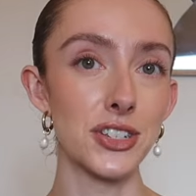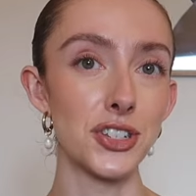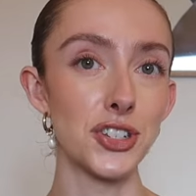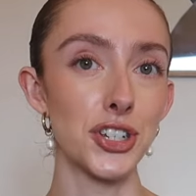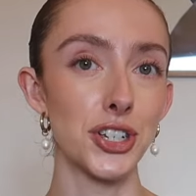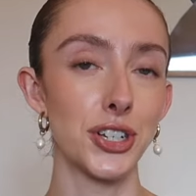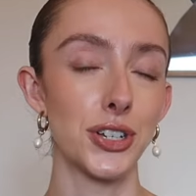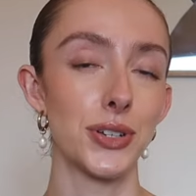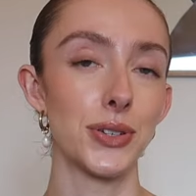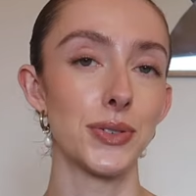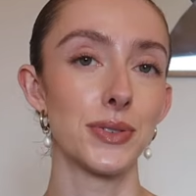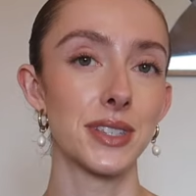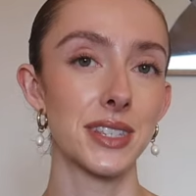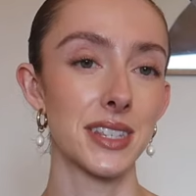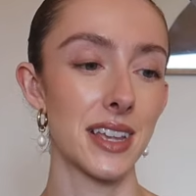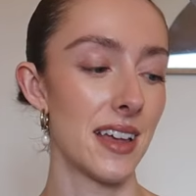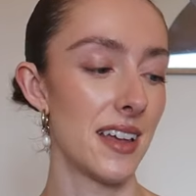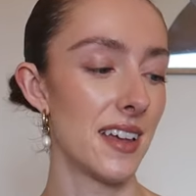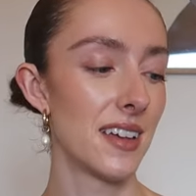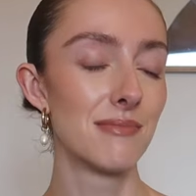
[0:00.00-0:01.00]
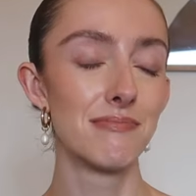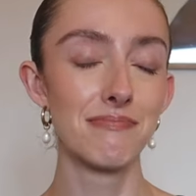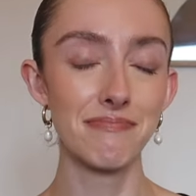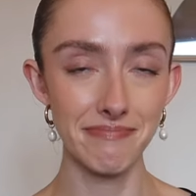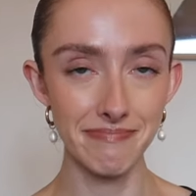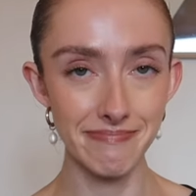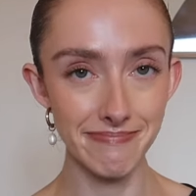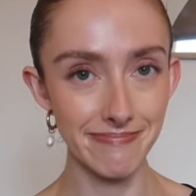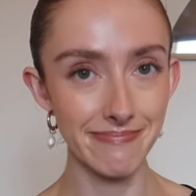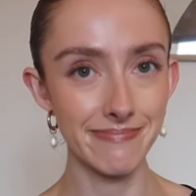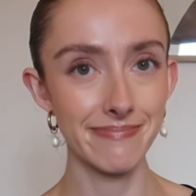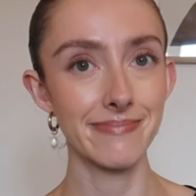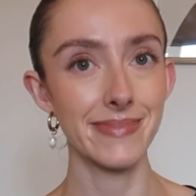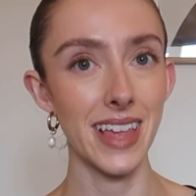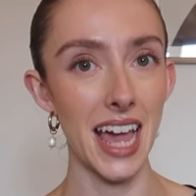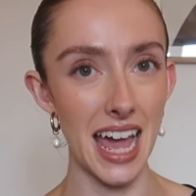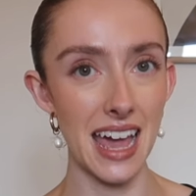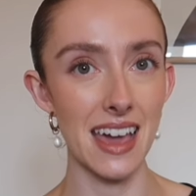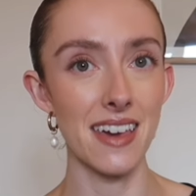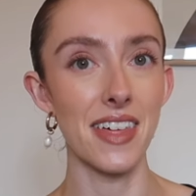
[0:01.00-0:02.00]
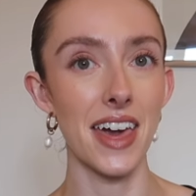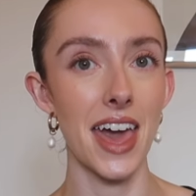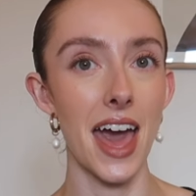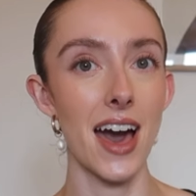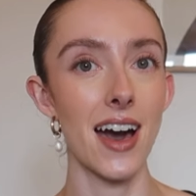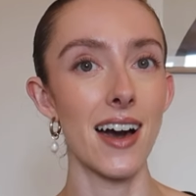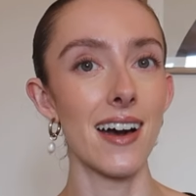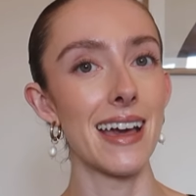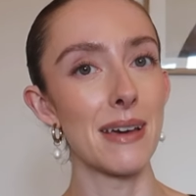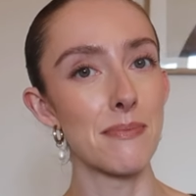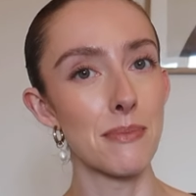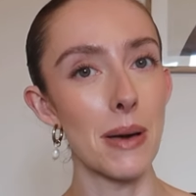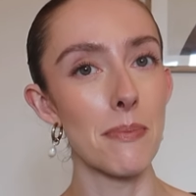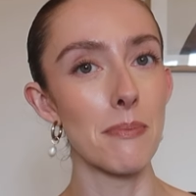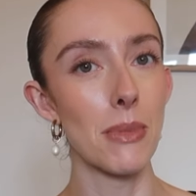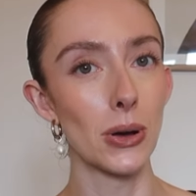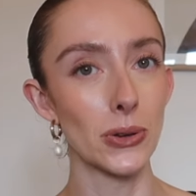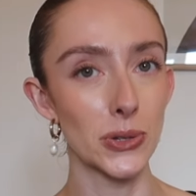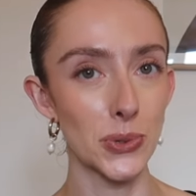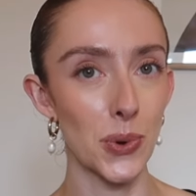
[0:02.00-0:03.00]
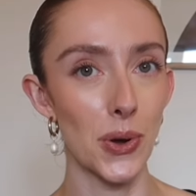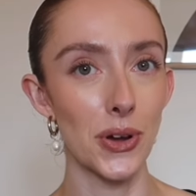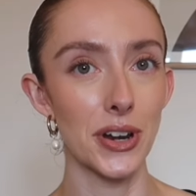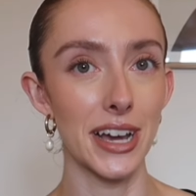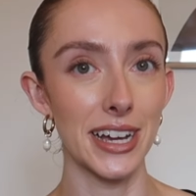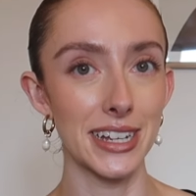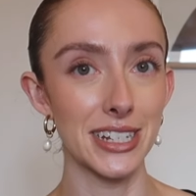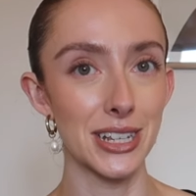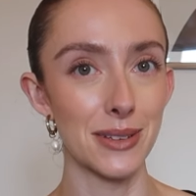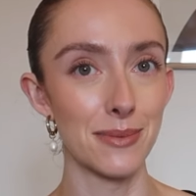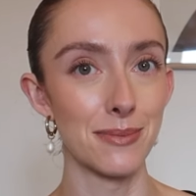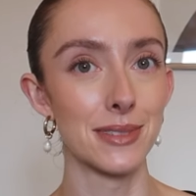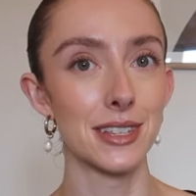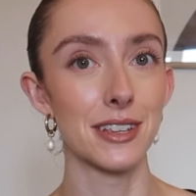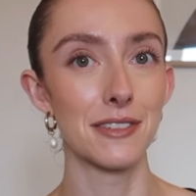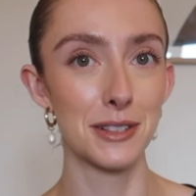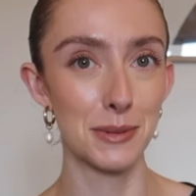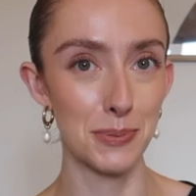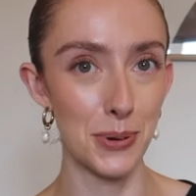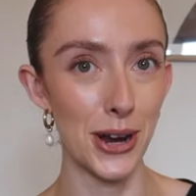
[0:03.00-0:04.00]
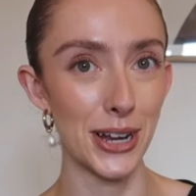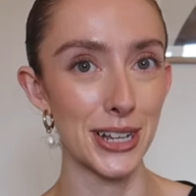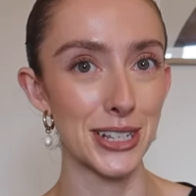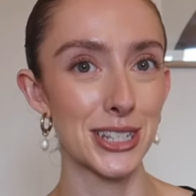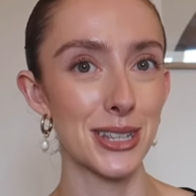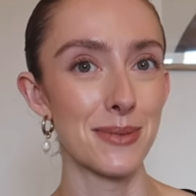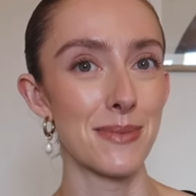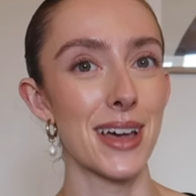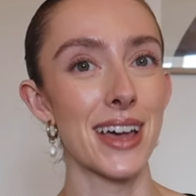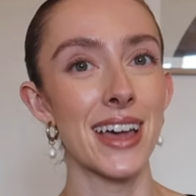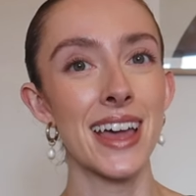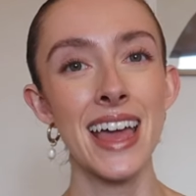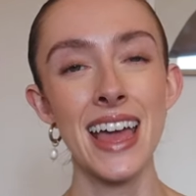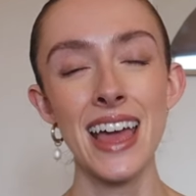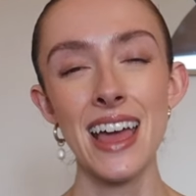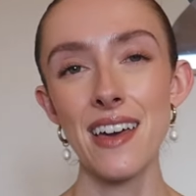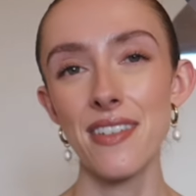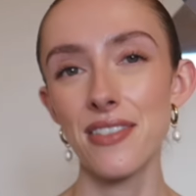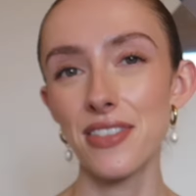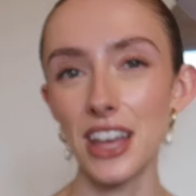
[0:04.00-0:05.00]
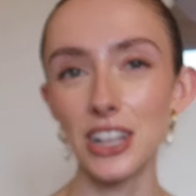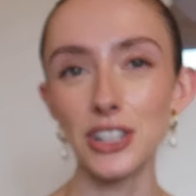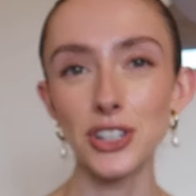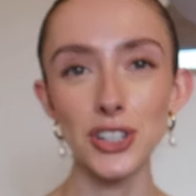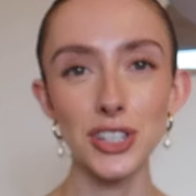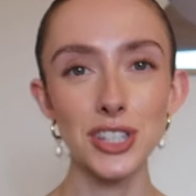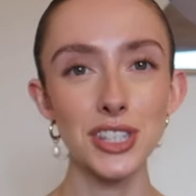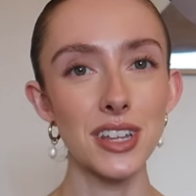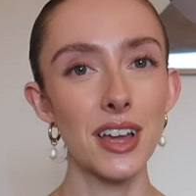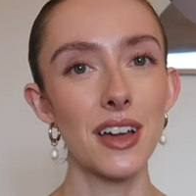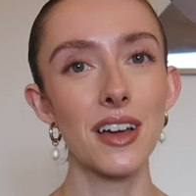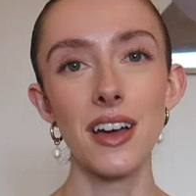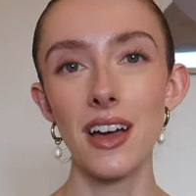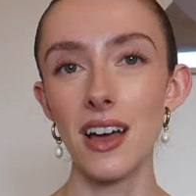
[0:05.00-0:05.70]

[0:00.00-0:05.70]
to choose, here they are in my most worn items of spring summer. They're just